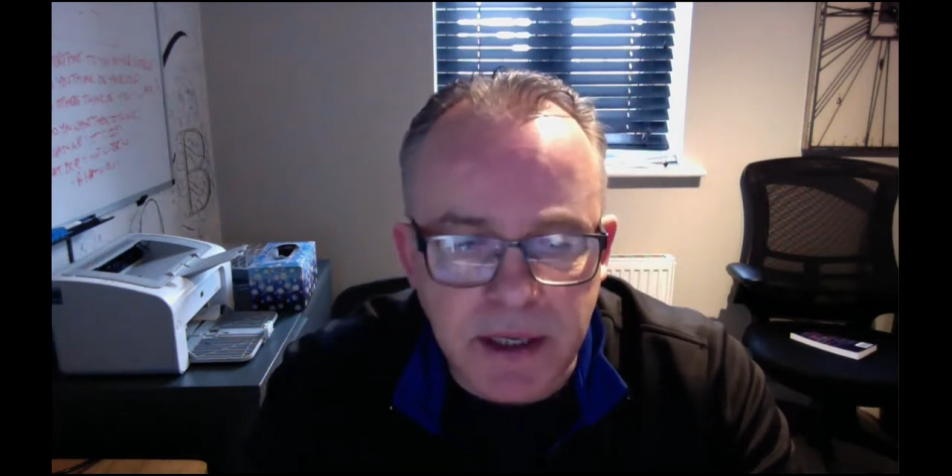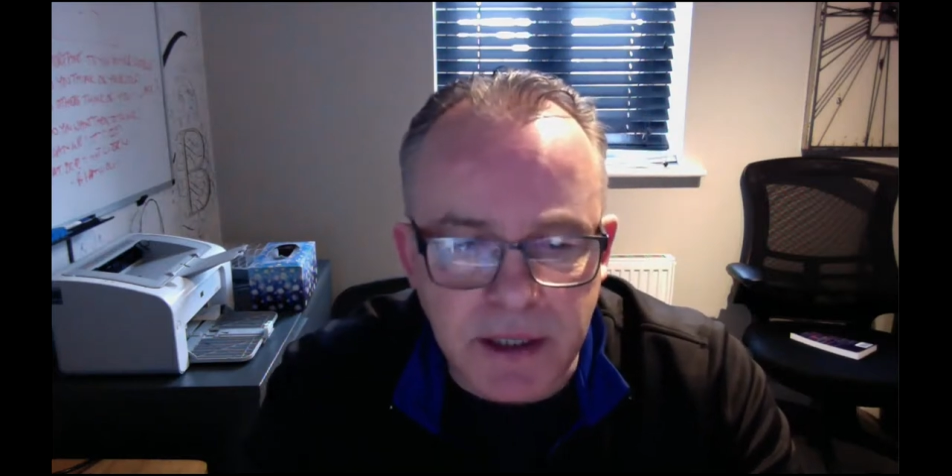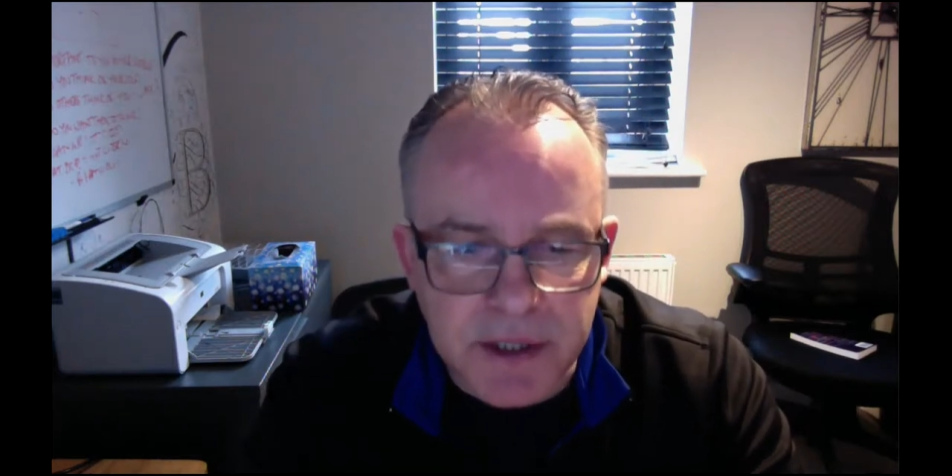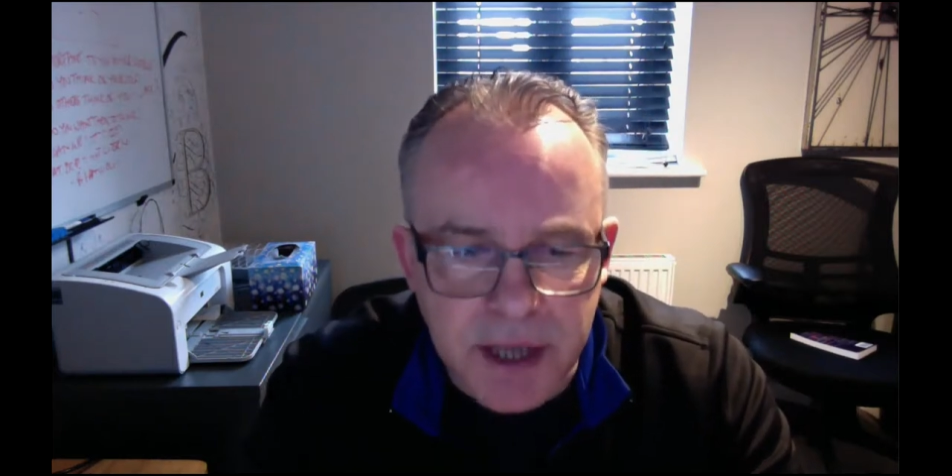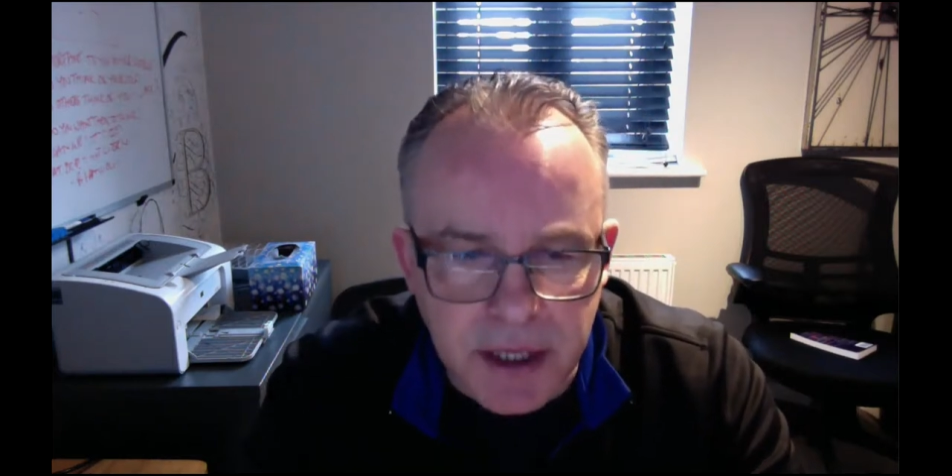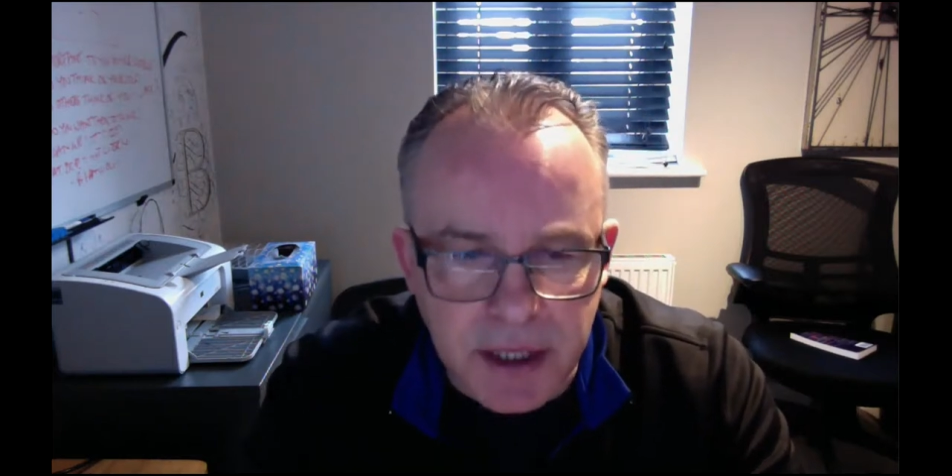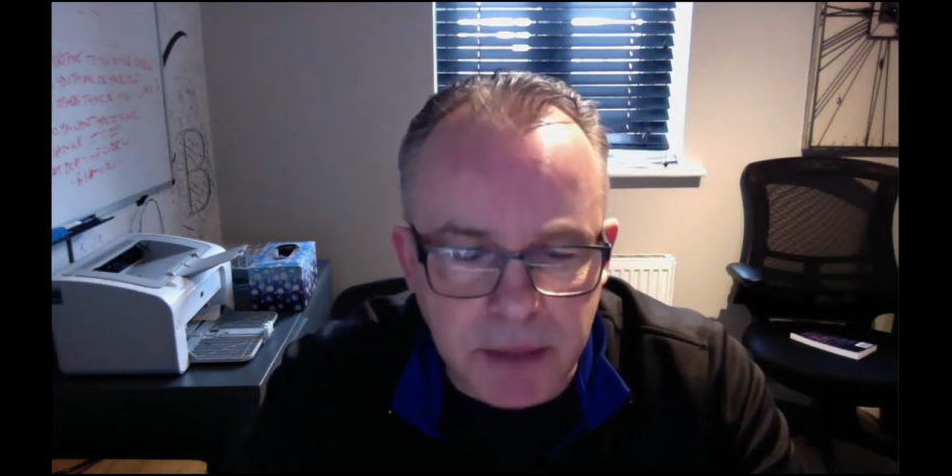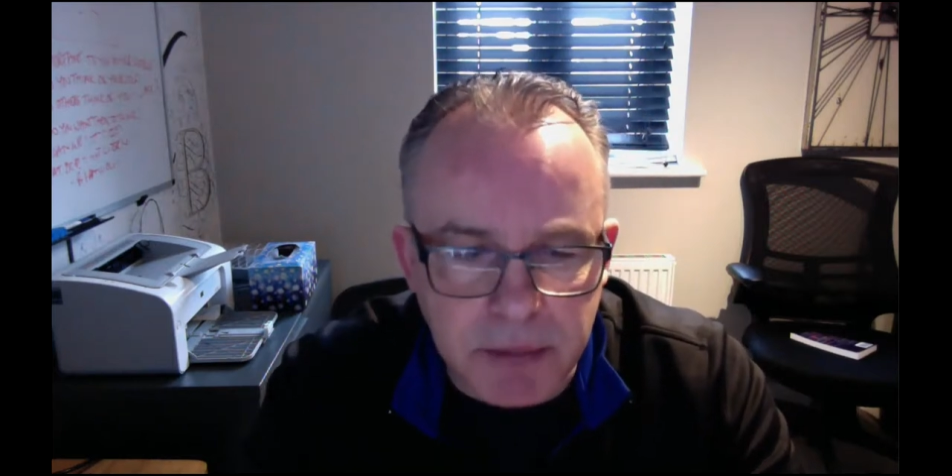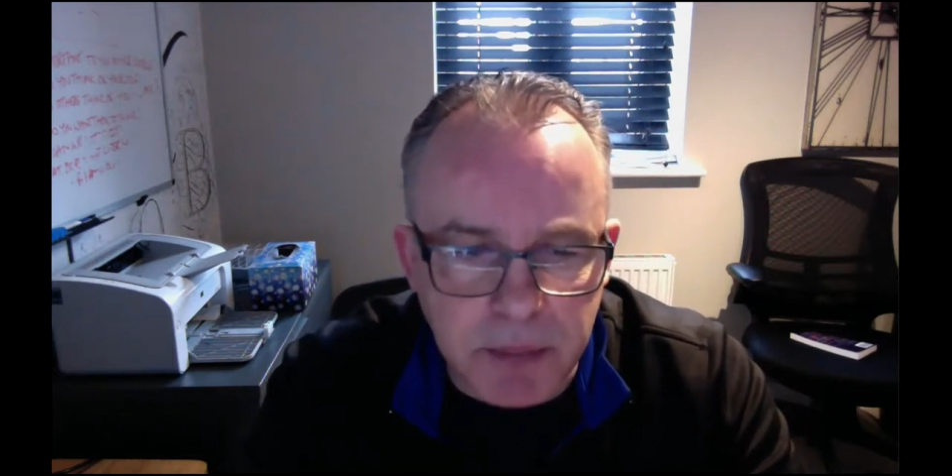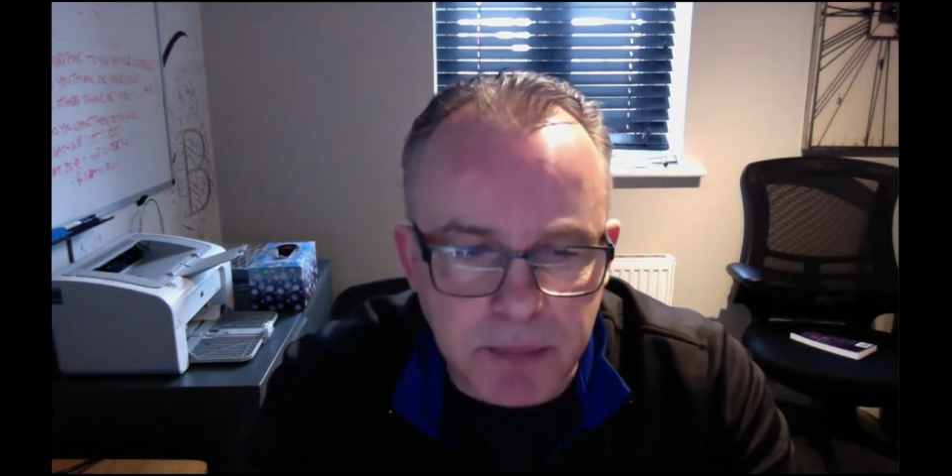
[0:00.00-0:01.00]
and sending
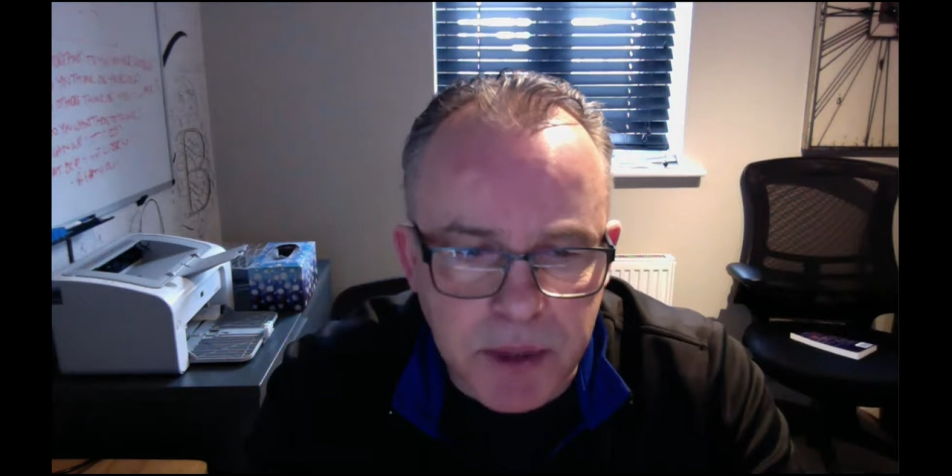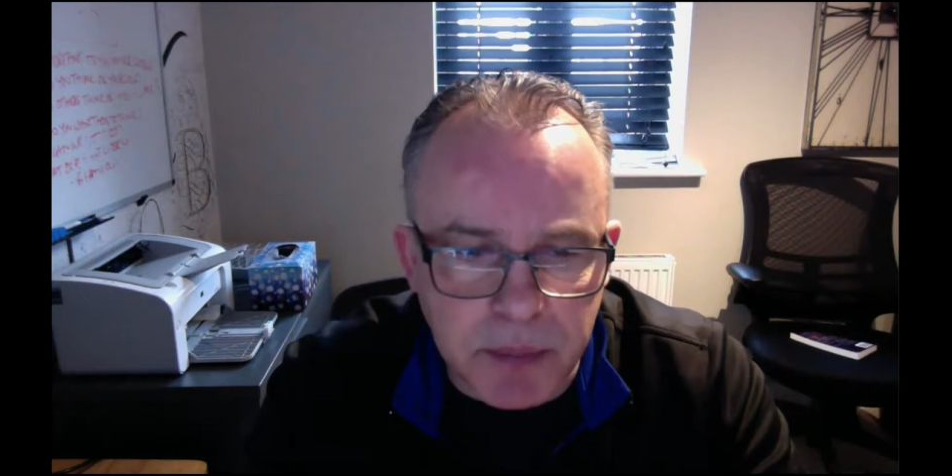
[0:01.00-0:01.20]
them to